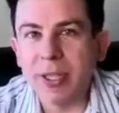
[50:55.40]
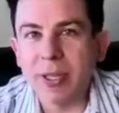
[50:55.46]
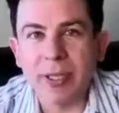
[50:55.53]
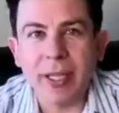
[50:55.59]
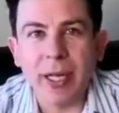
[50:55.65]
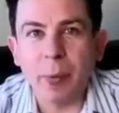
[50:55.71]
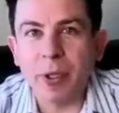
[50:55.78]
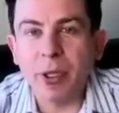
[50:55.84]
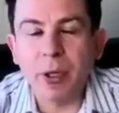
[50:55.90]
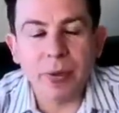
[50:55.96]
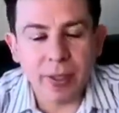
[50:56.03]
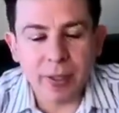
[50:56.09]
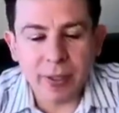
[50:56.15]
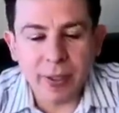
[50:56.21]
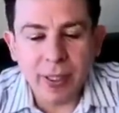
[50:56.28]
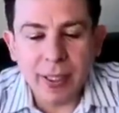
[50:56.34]
Yeah, we know that
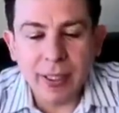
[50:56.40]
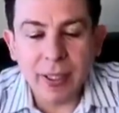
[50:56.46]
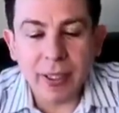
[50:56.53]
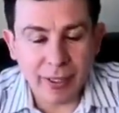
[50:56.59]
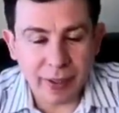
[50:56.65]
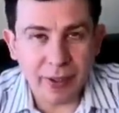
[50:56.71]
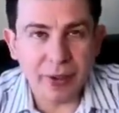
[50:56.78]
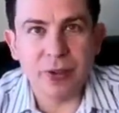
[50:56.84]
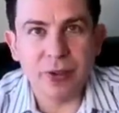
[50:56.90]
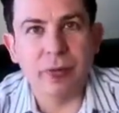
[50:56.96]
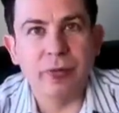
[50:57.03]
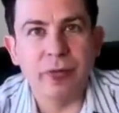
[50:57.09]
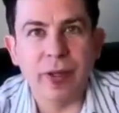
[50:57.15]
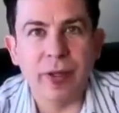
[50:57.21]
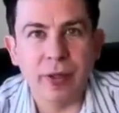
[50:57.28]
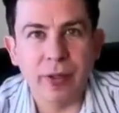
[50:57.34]
kittens are
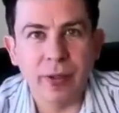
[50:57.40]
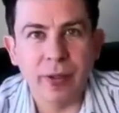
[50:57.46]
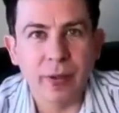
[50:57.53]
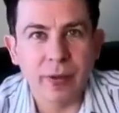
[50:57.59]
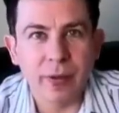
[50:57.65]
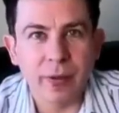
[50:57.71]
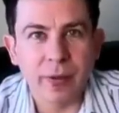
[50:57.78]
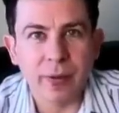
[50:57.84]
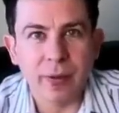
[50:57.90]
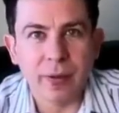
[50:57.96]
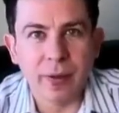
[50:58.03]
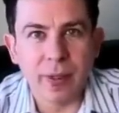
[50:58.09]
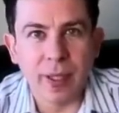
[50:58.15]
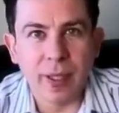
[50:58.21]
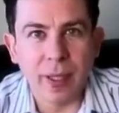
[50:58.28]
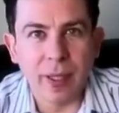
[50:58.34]
feral,
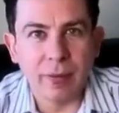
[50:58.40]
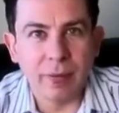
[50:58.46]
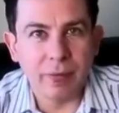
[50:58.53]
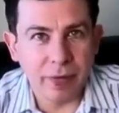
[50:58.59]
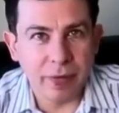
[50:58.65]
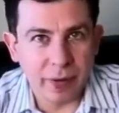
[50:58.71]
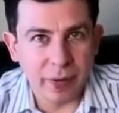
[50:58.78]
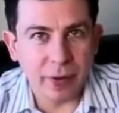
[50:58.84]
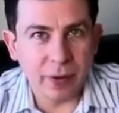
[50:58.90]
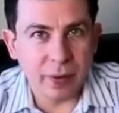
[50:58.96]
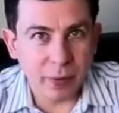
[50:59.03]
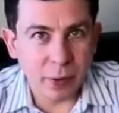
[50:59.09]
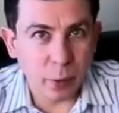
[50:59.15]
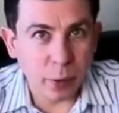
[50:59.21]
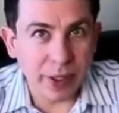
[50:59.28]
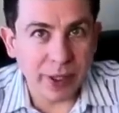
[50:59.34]
uh, feral
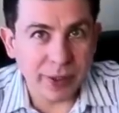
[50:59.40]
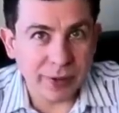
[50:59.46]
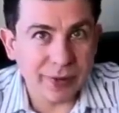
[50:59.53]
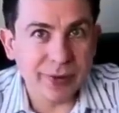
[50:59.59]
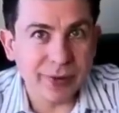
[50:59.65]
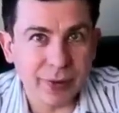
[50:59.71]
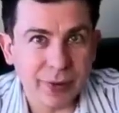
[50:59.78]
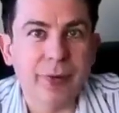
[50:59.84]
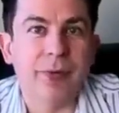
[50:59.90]
queens, so